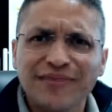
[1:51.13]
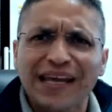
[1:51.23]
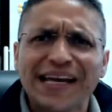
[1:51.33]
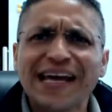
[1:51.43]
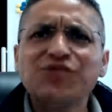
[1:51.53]

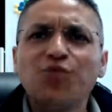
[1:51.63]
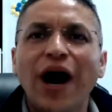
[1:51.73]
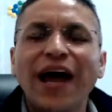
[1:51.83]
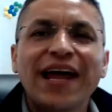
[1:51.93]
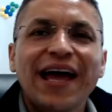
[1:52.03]
guess
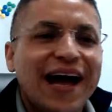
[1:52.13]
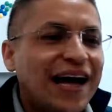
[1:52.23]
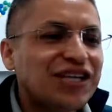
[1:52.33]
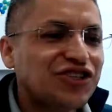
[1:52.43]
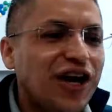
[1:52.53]
what? I
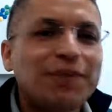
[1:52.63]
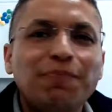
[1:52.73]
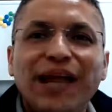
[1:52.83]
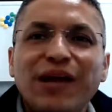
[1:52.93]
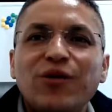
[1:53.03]
started
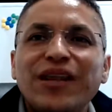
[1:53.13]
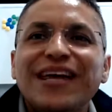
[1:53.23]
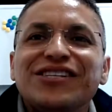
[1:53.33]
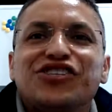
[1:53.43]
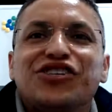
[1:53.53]
playing with
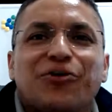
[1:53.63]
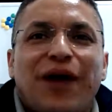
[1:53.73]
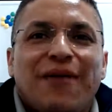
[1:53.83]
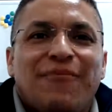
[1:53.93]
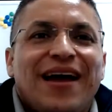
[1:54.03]

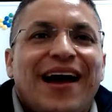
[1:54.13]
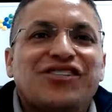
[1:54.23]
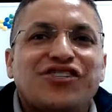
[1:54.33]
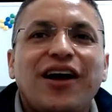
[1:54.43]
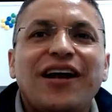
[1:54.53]
Instagram. I
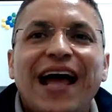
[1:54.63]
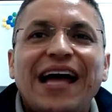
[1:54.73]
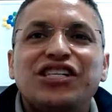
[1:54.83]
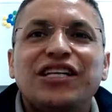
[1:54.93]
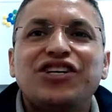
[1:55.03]
started
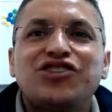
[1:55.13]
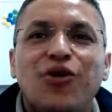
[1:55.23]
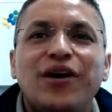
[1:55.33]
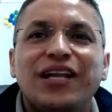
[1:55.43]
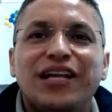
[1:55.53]
actually
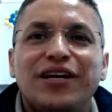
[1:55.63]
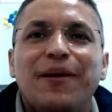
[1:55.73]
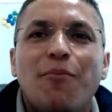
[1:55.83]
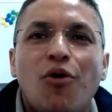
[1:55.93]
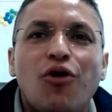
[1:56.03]
showing a little bit
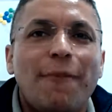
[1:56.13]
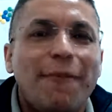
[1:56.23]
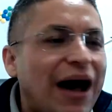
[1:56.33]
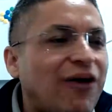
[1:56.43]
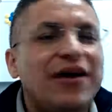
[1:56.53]
more
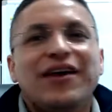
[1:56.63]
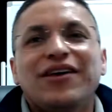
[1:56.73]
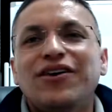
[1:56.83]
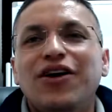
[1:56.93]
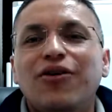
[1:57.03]
about,
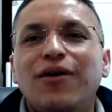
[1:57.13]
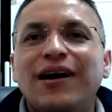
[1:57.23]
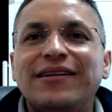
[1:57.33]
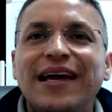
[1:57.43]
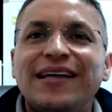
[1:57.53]

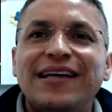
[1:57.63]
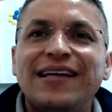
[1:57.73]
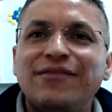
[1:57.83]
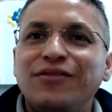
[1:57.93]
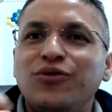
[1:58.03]

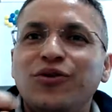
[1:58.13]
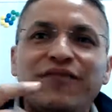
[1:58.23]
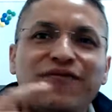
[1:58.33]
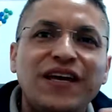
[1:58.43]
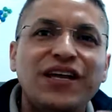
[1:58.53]
doing
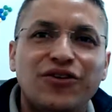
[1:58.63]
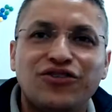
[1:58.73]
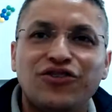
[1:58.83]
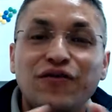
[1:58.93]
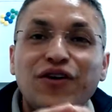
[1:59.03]
videos. So
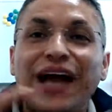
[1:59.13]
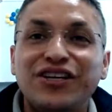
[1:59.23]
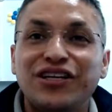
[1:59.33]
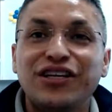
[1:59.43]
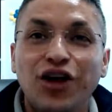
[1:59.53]
if you
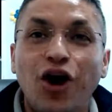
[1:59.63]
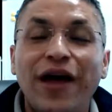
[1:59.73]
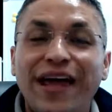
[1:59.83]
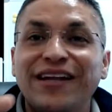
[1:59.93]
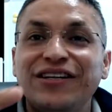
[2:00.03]
actually go
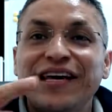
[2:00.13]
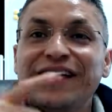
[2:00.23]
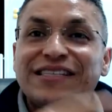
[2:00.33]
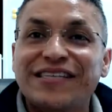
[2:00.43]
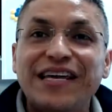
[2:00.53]
ahead and
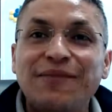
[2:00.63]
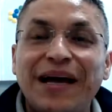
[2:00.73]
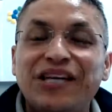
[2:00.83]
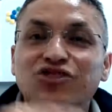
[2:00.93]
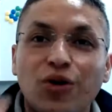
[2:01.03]
see my
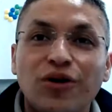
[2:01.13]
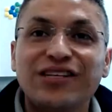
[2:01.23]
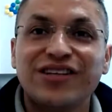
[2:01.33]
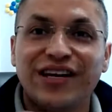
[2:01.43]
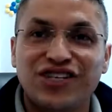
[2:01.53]
stories
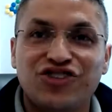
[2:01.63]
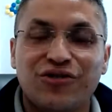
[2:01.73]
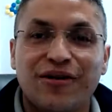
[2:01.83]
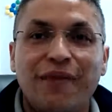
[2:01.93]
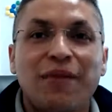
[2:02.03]
on
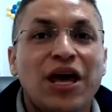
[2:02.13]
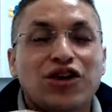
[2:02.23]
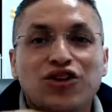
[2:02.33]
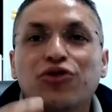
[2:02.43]
Instagram, you'll